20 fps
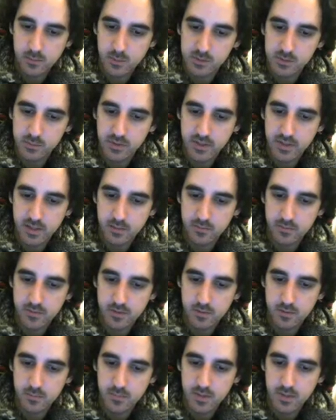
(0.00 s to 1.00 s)
where we came
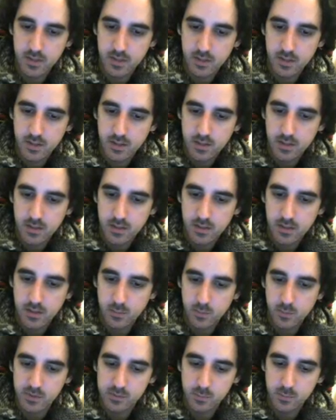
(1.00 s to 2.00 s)
from
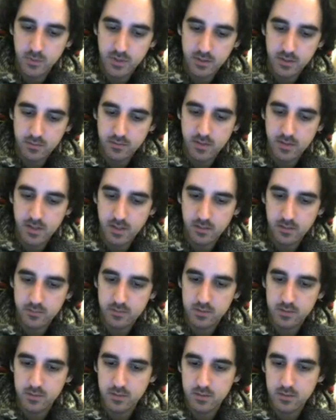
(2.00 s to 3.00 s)
and where we
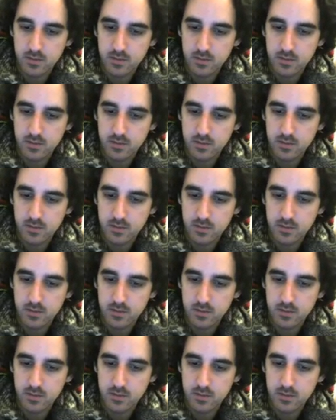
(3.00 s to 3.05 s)
arrived.